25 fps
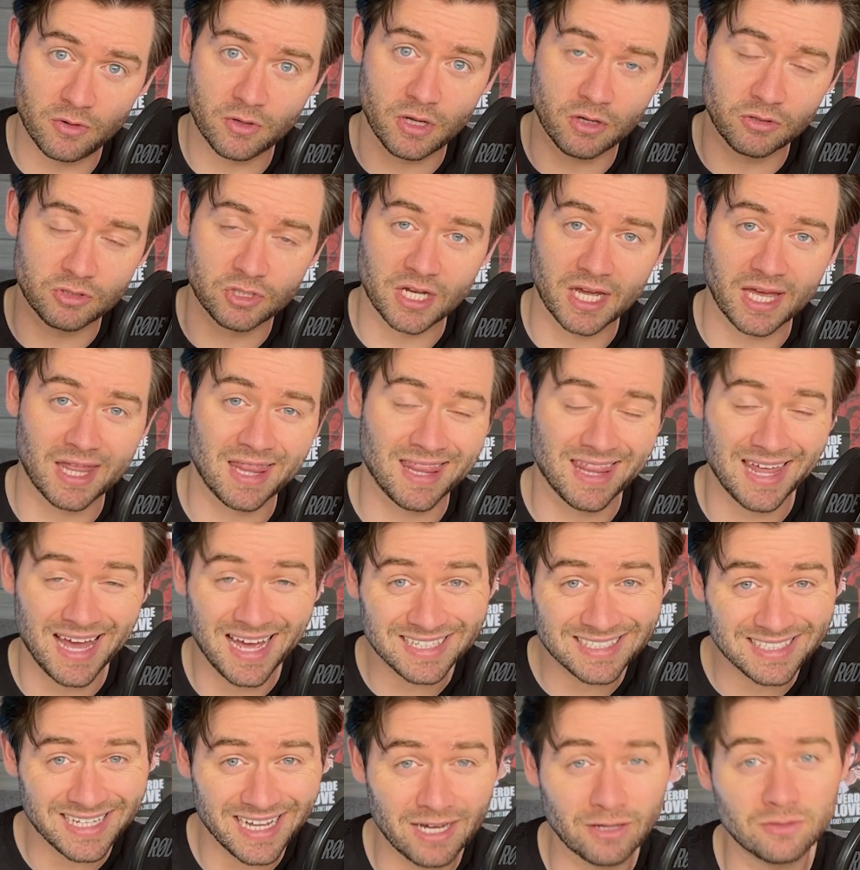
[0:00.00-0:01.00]
Go check
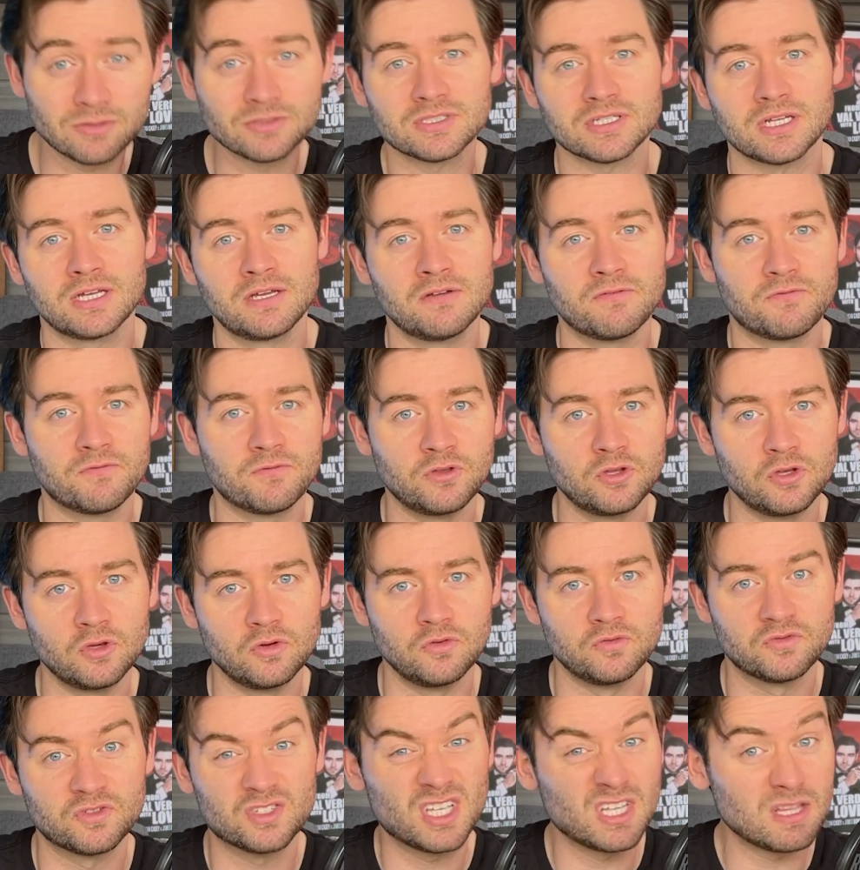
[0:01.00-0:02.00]
that out. If
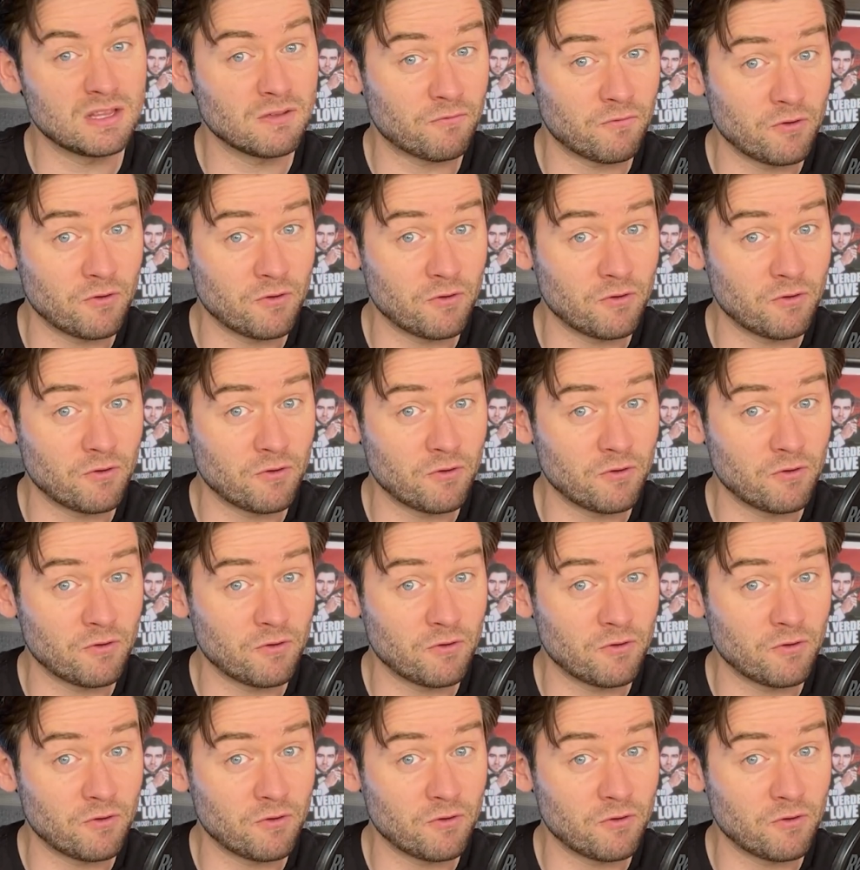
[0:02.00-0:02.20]
you've seen the